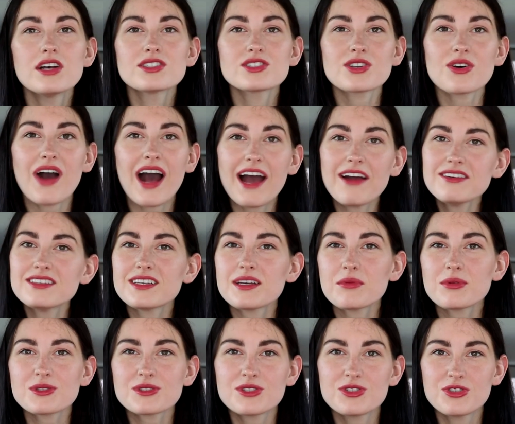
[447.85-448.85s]
So I was
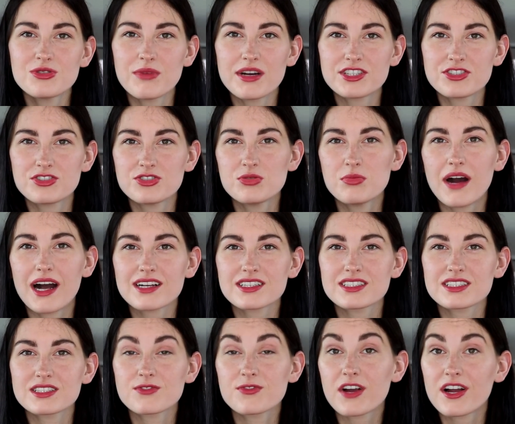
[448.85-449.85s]
able to do my shoe boxes